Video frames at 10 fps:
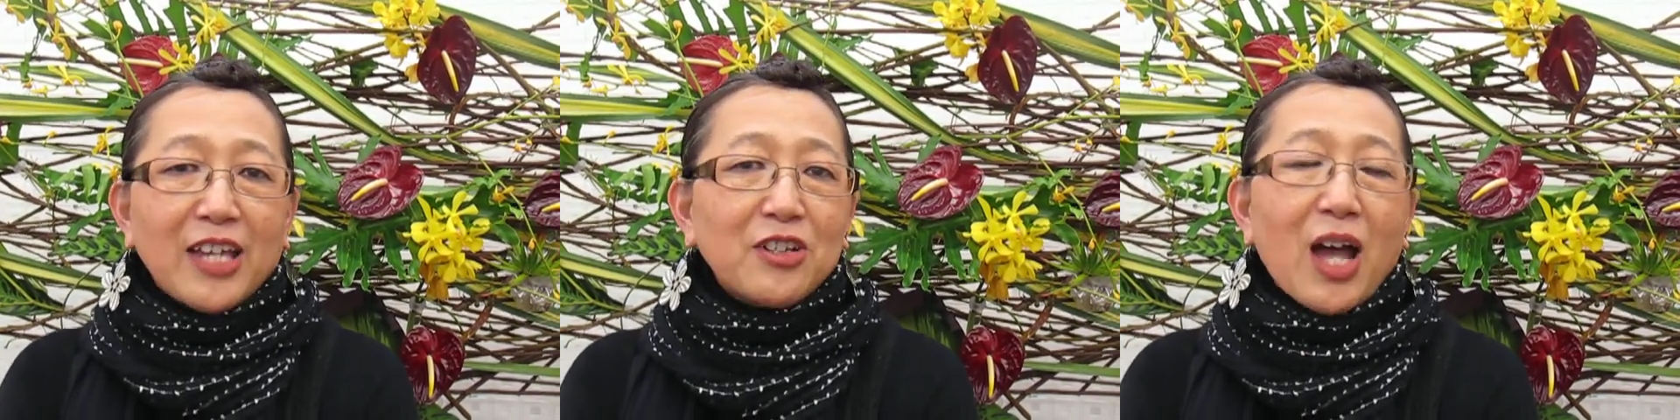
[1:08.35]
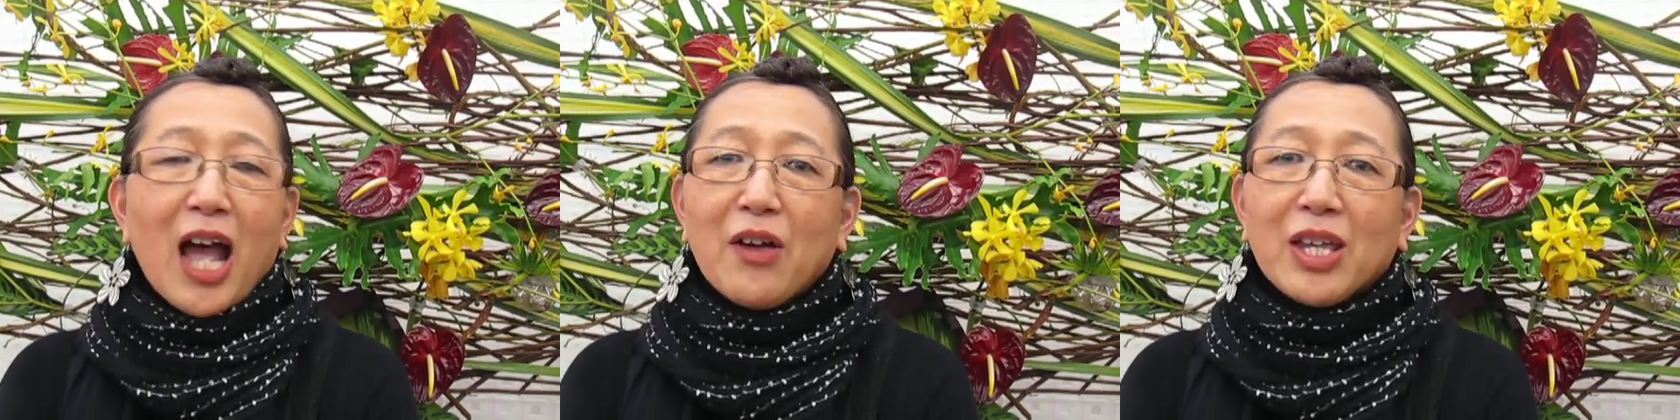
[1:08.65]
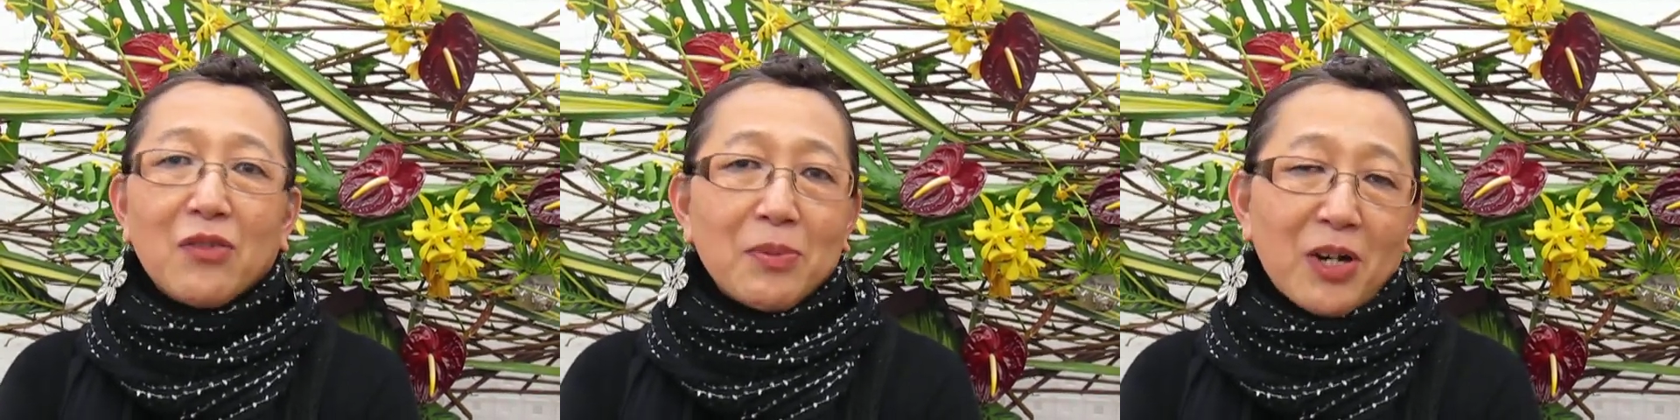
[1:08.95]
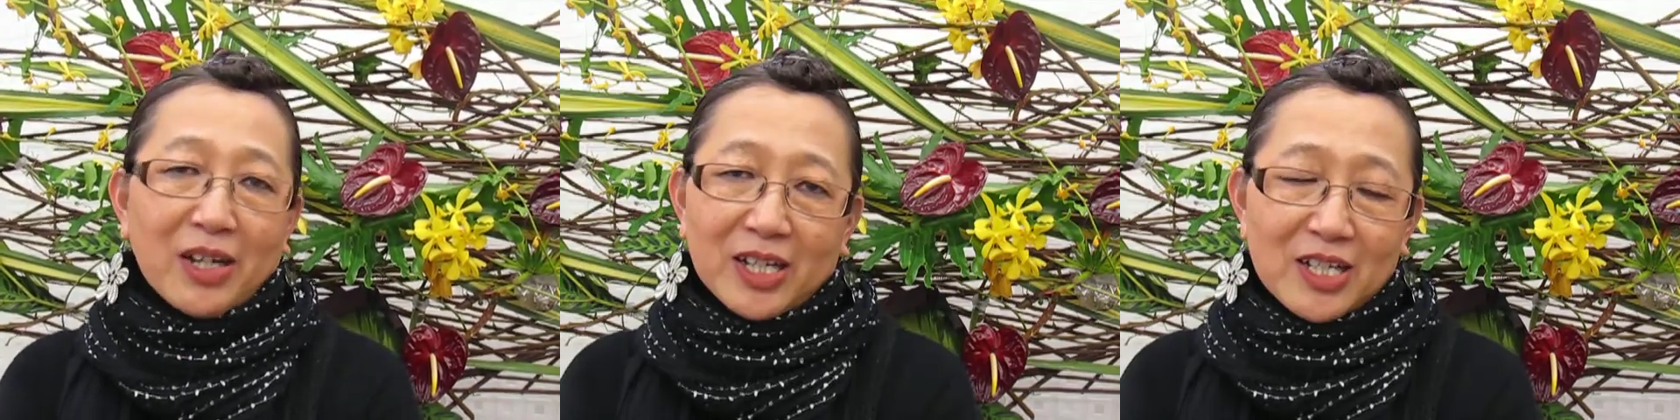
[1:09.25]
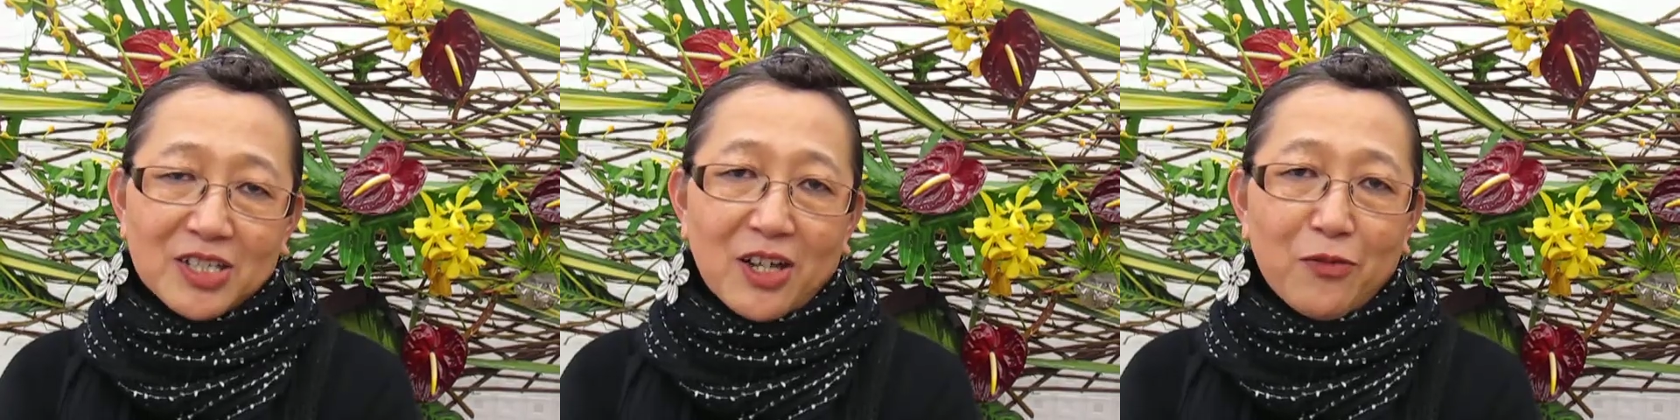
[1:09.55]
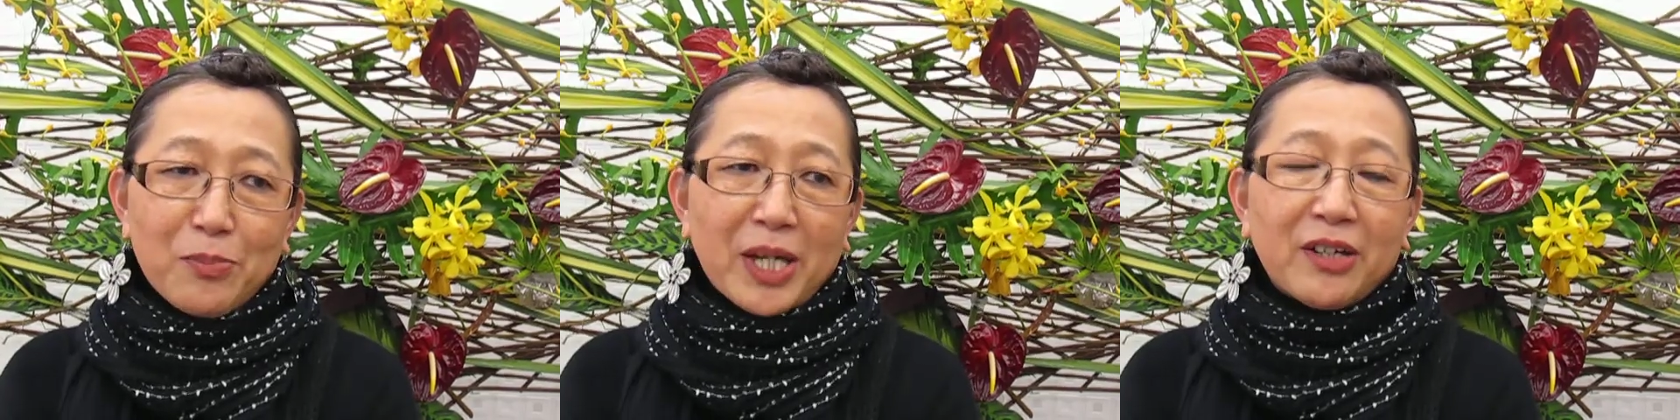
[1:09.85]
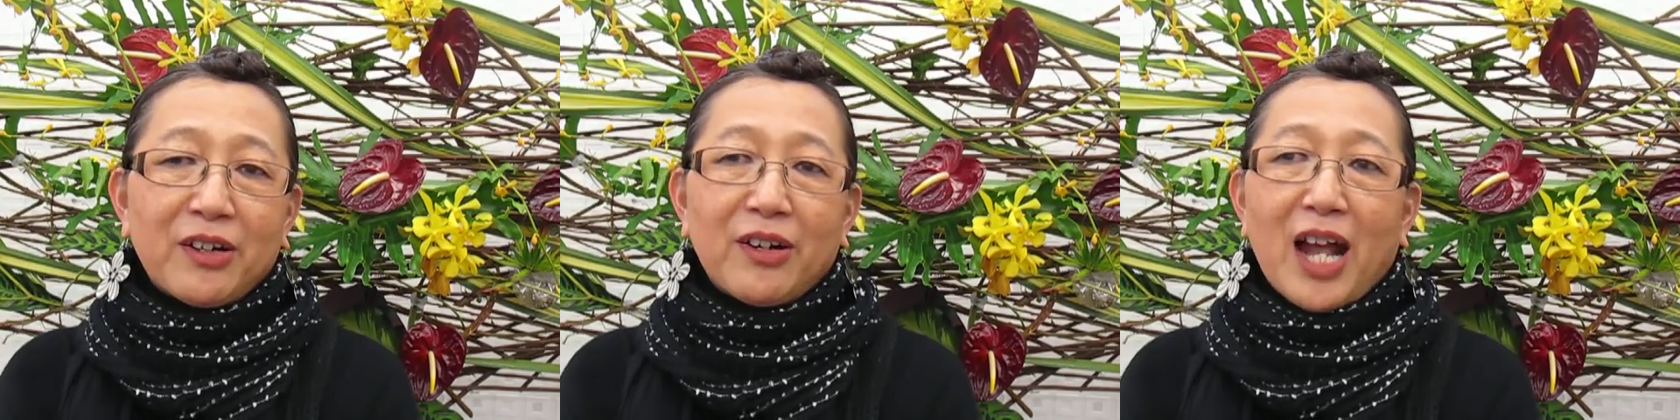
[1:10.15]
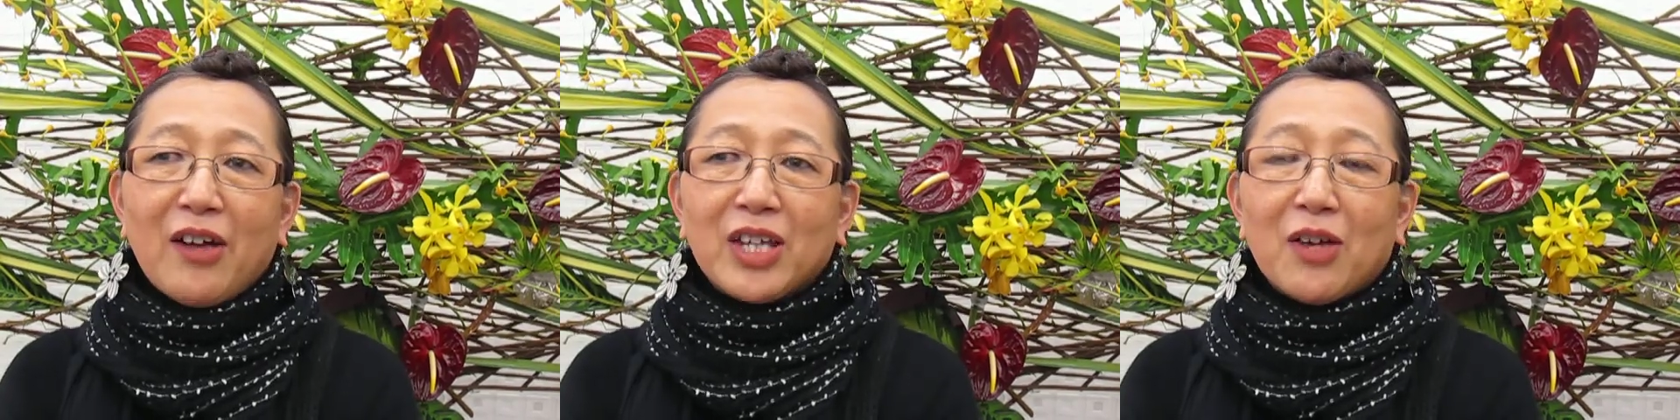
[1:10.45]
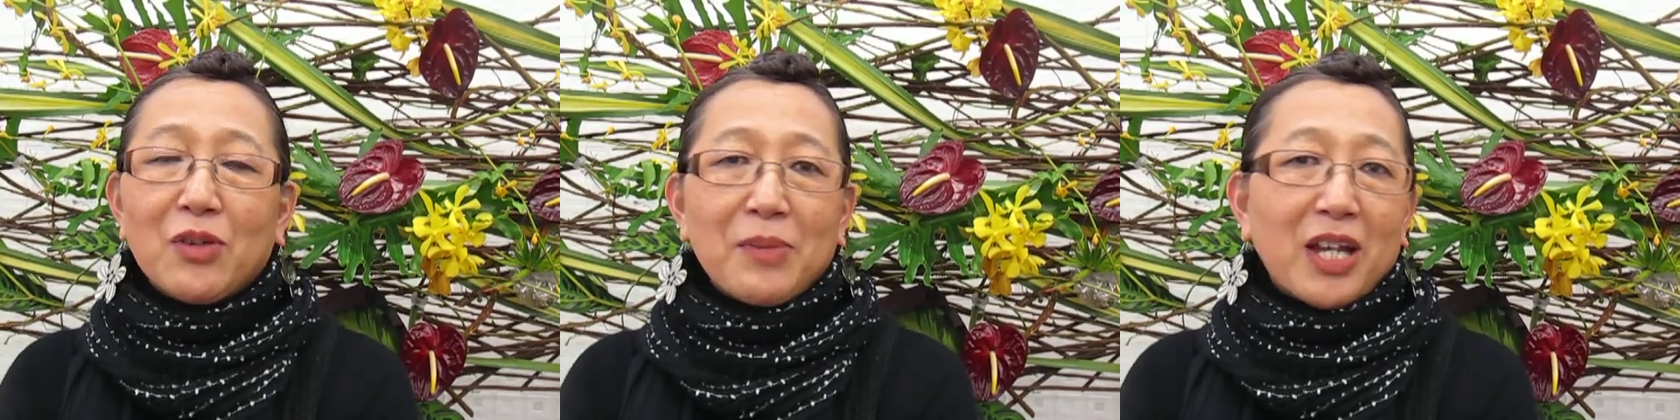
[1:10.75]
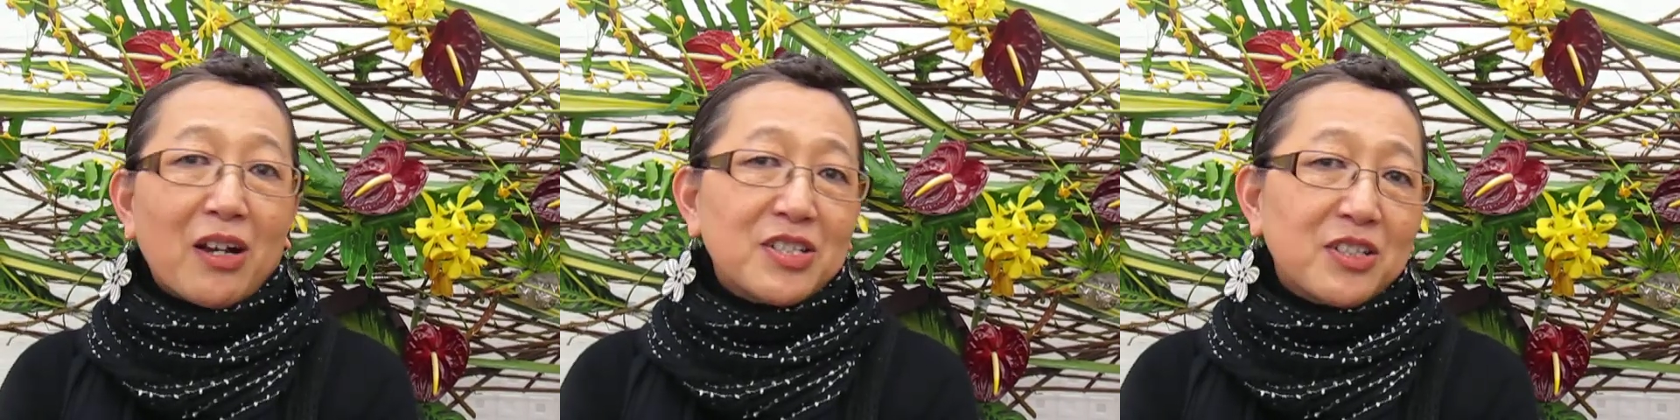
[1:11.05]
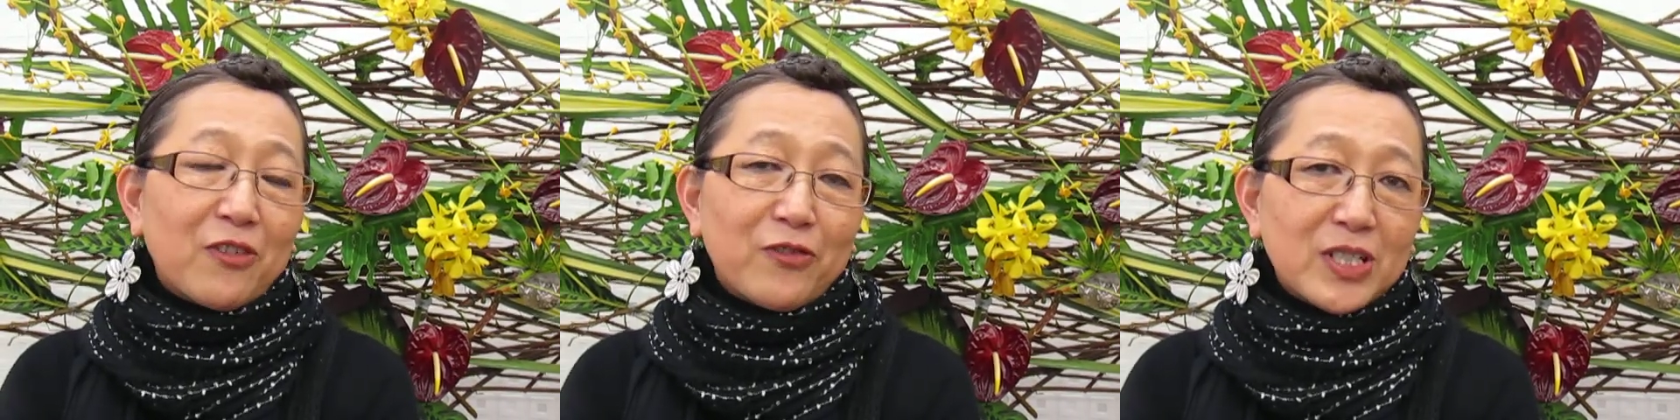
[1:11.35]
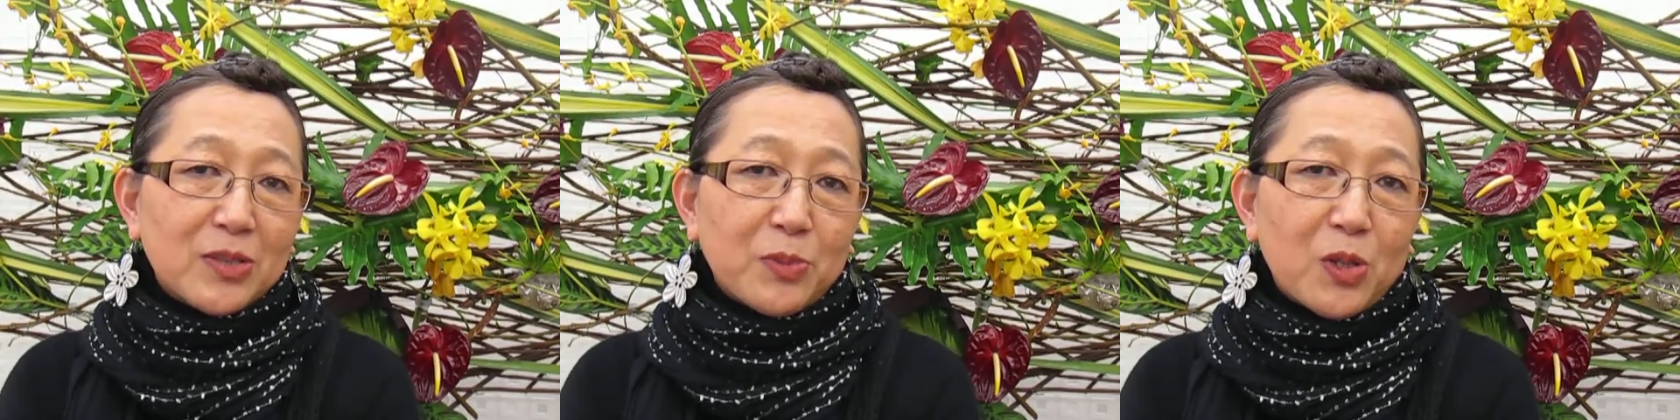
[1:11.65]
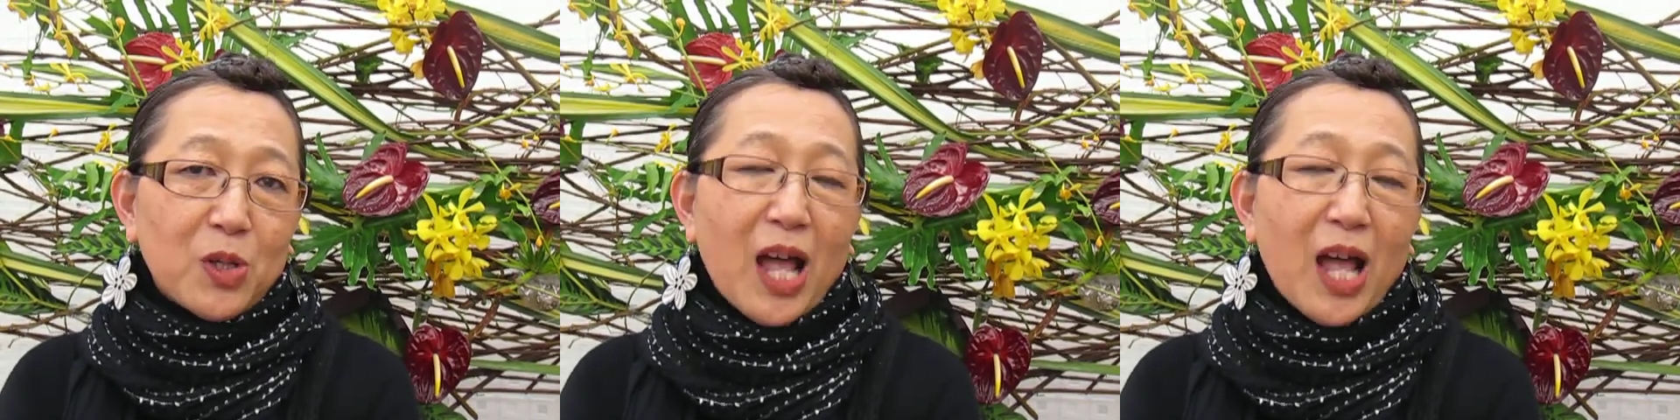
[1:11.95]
How can we market ourselves better? How can we make ourselves visible?